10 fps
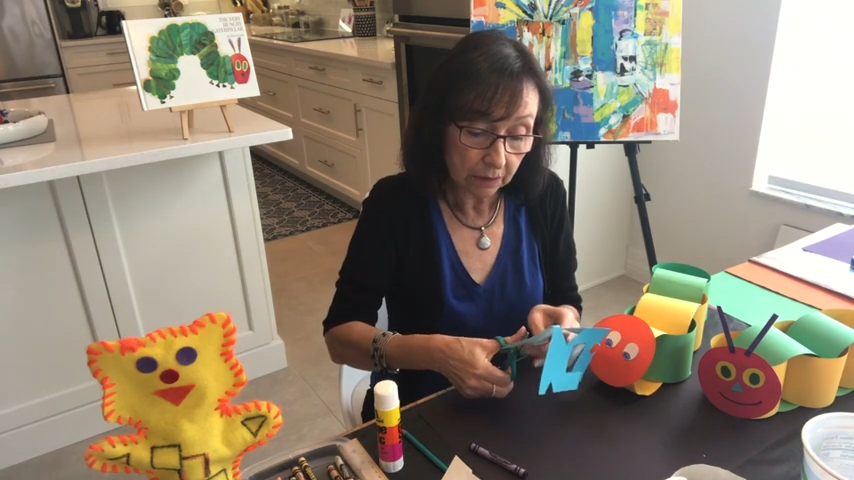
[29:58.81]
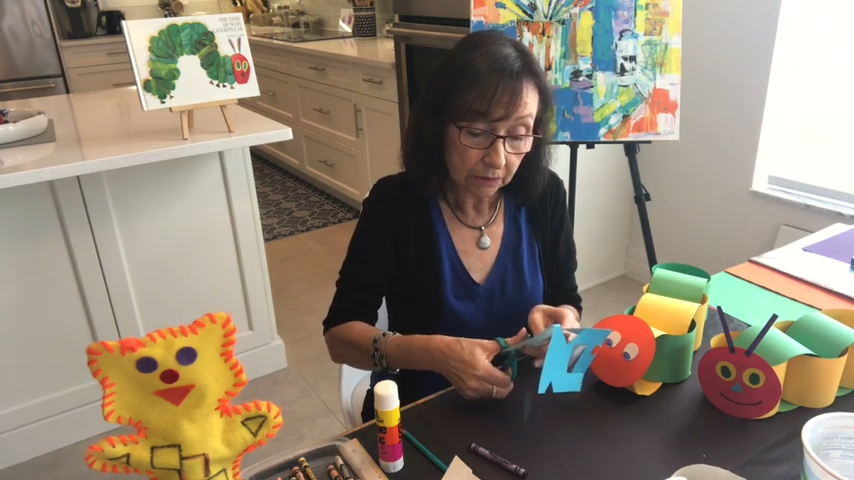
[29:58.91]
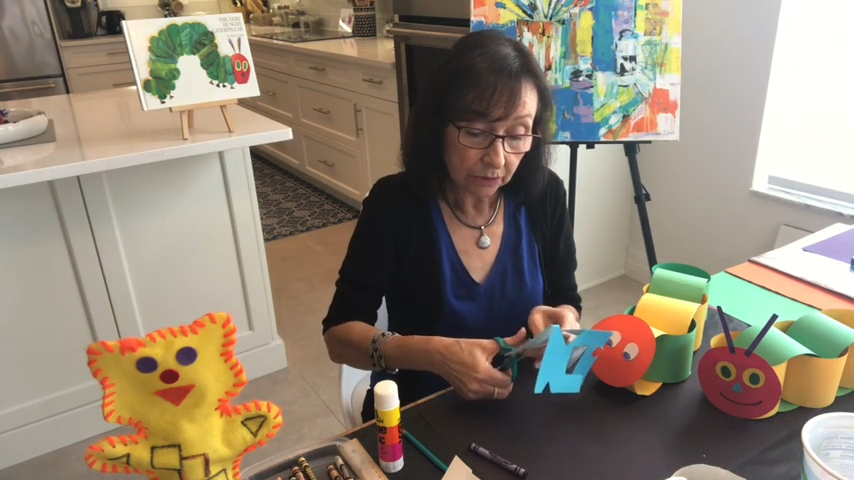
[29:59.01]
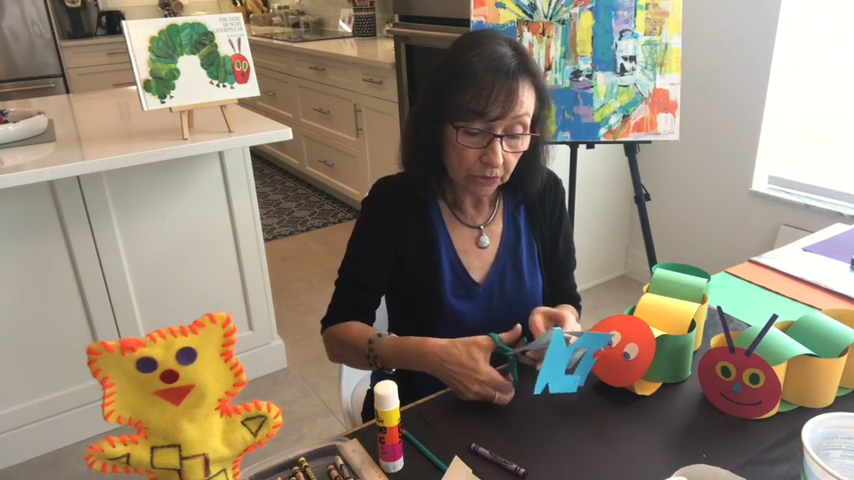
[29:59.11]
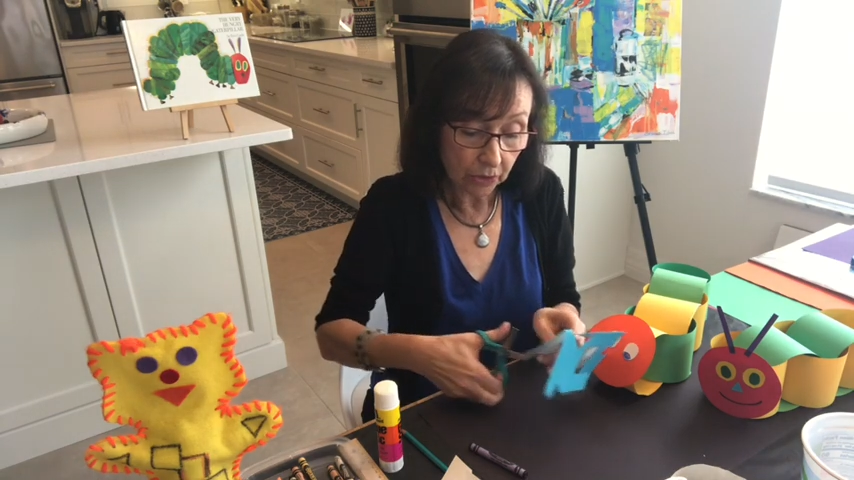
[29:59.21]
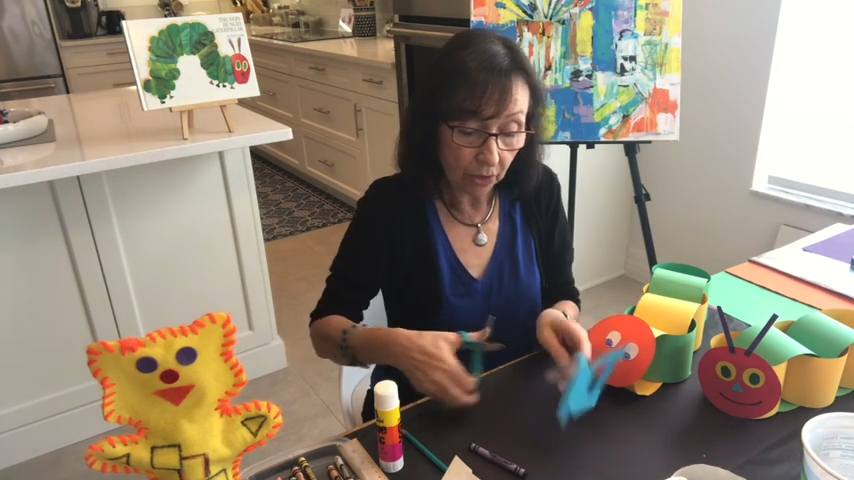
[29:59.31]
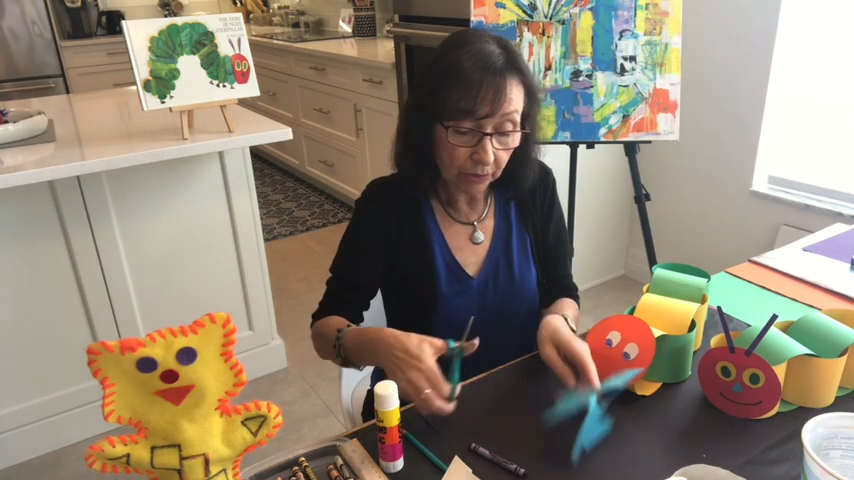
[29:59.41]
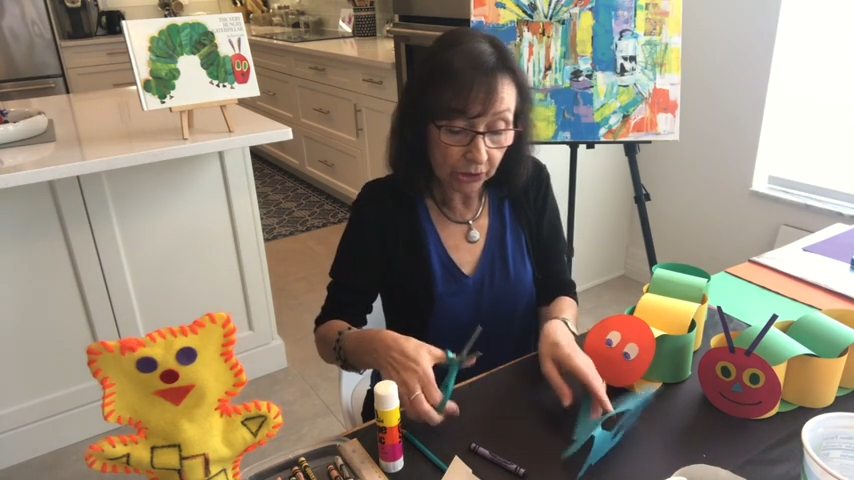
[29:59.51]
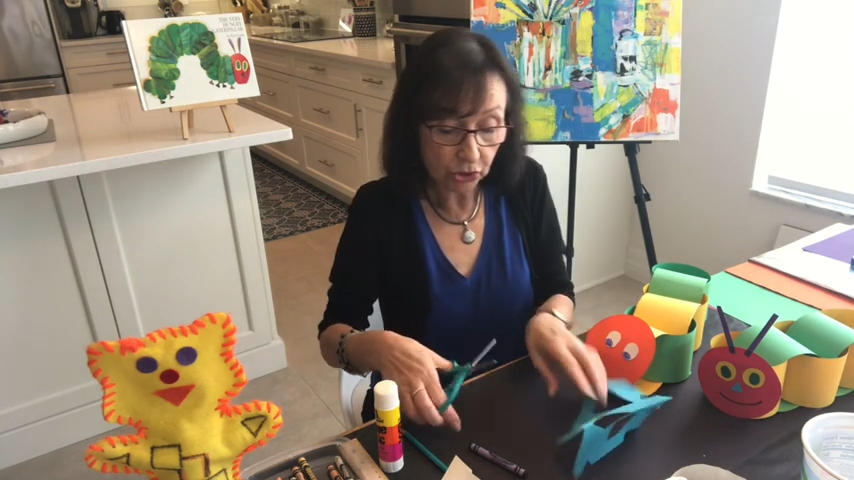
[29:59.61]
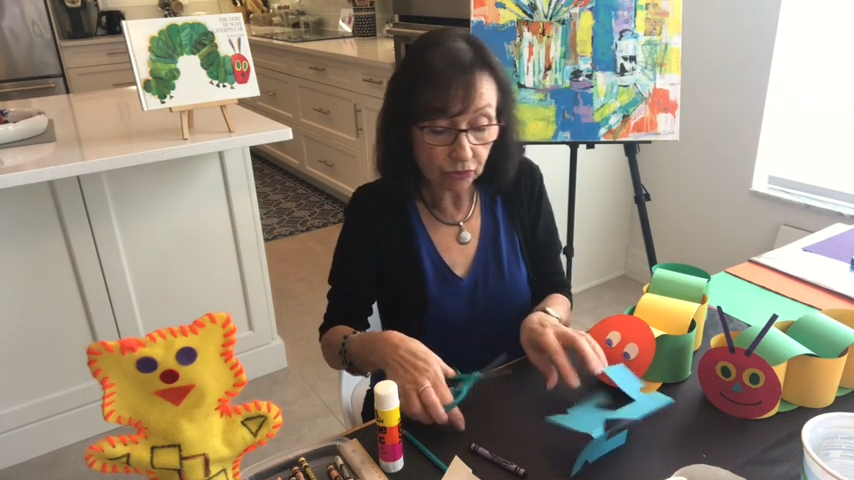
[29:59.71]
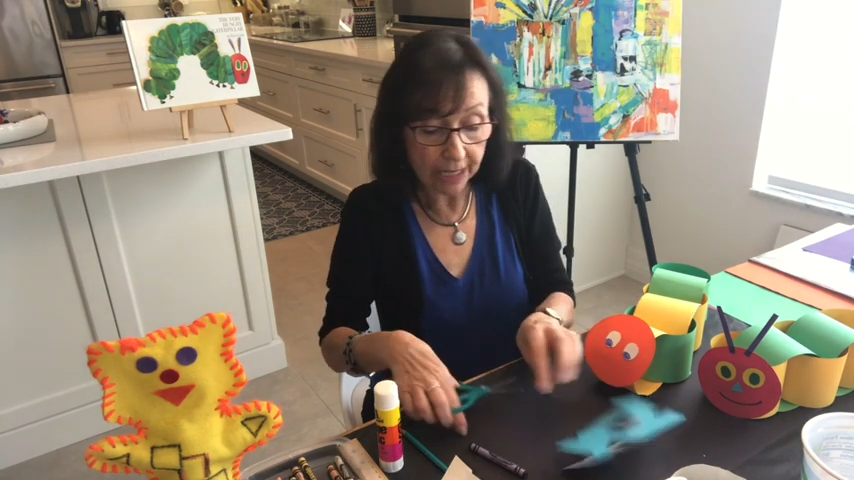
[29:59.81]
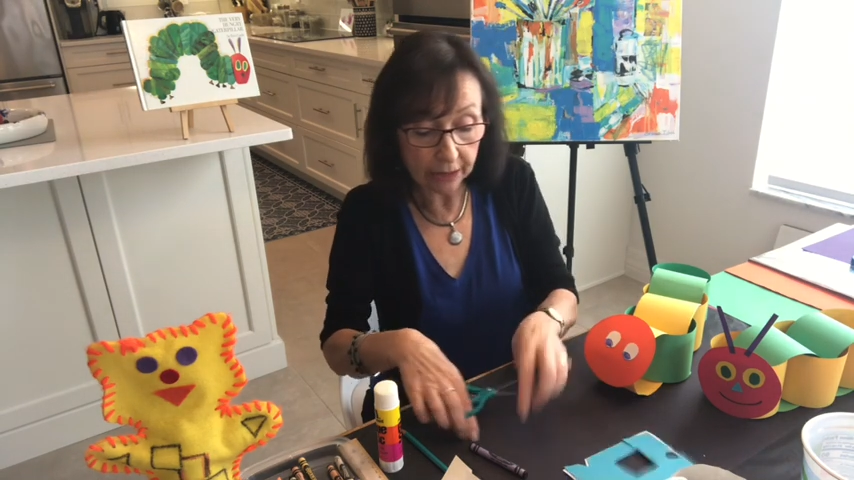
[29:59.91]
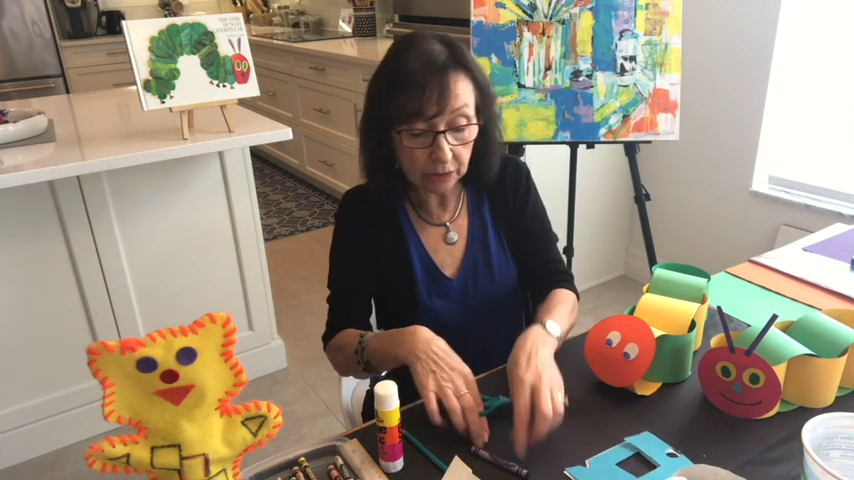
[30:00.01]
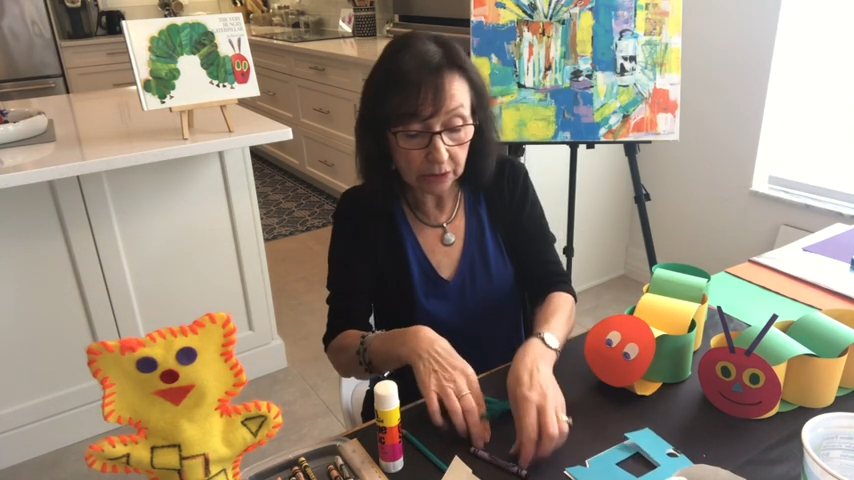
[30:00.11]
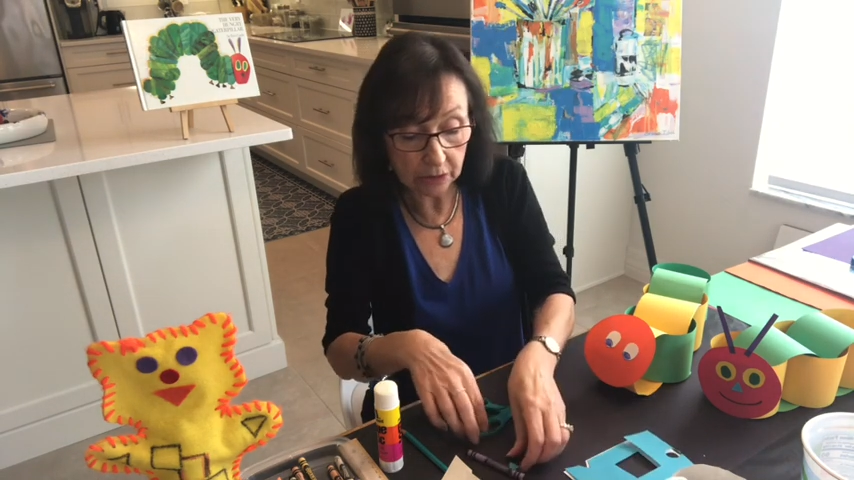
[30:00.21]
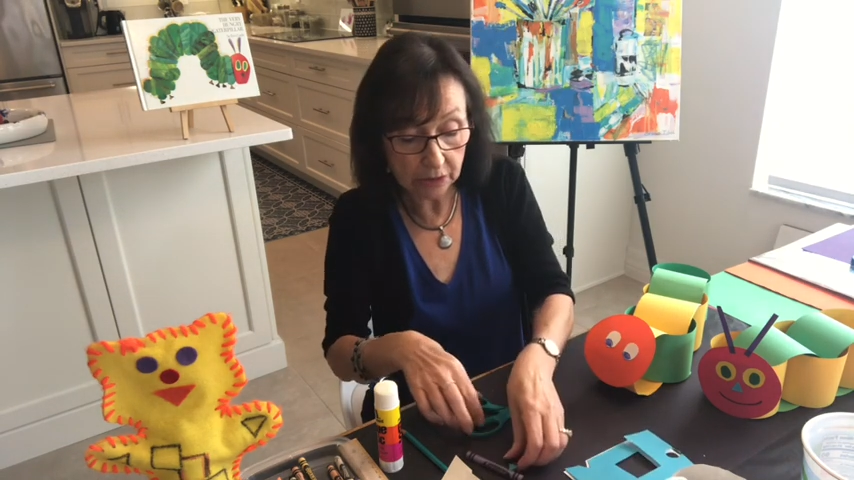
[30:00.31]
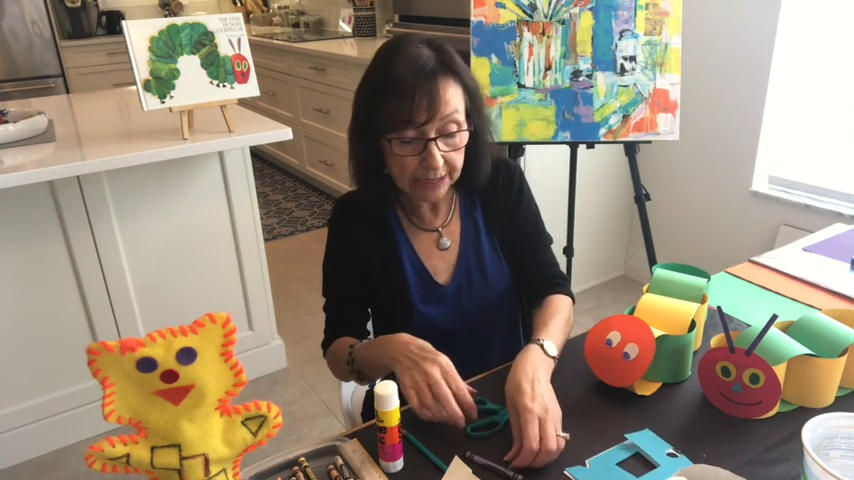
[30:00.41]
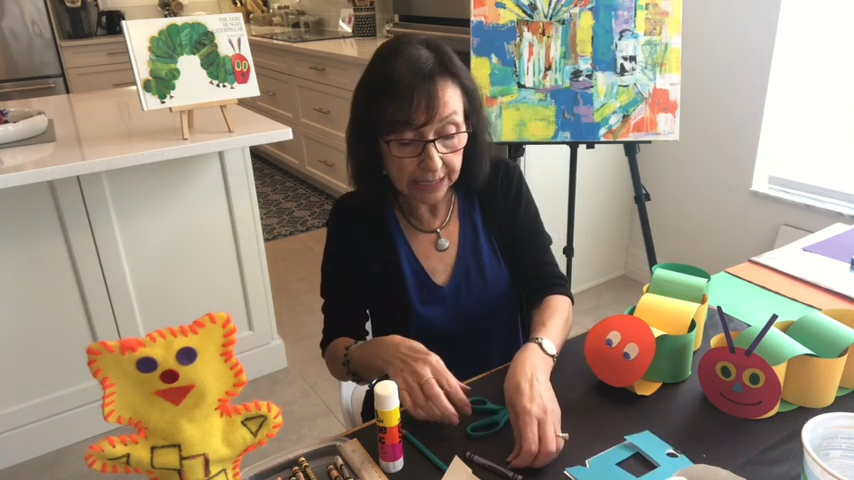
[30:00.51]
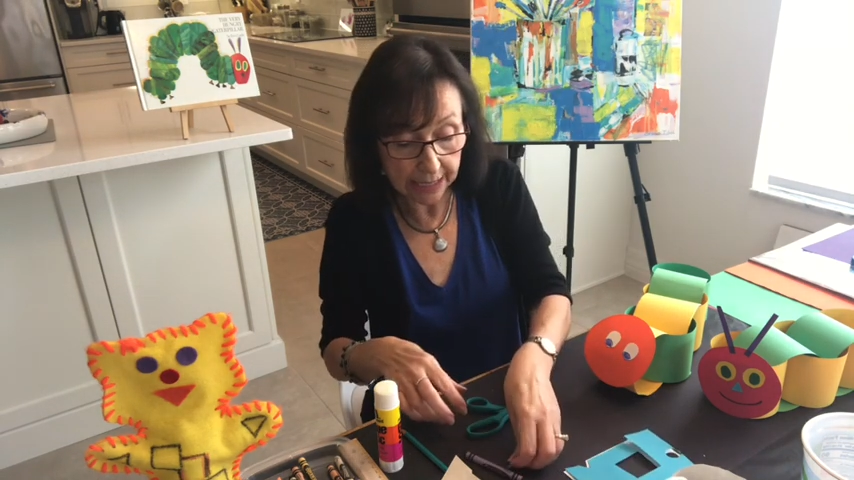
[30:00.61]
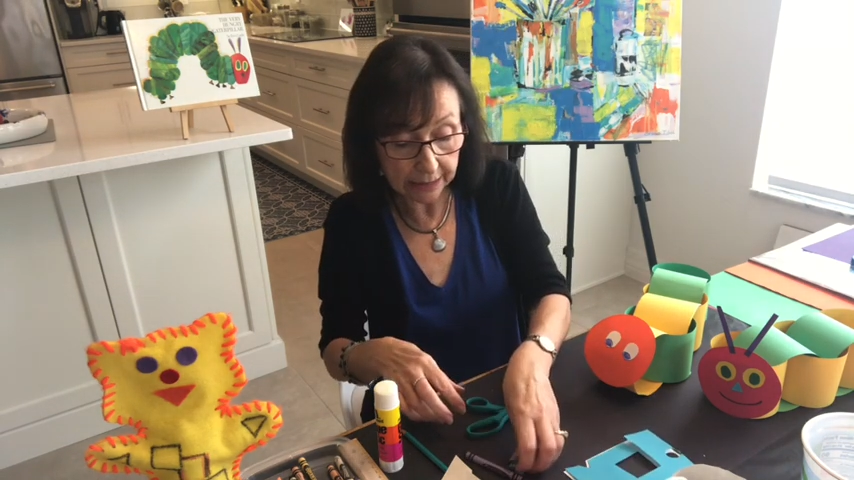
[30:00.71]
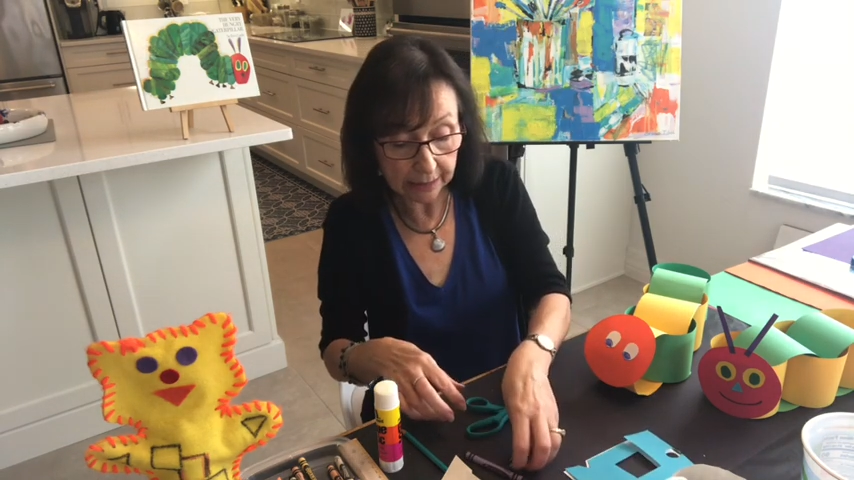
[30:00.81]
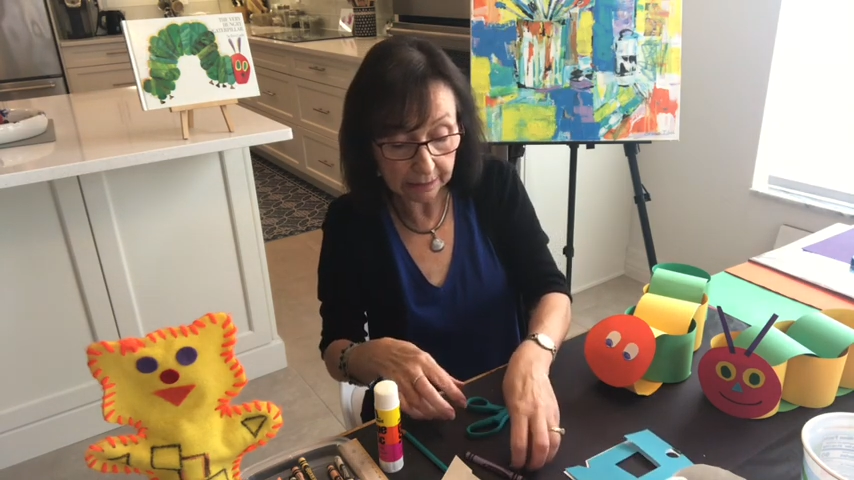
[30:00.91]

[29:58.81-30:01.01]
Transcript: You know what a triangle looks like.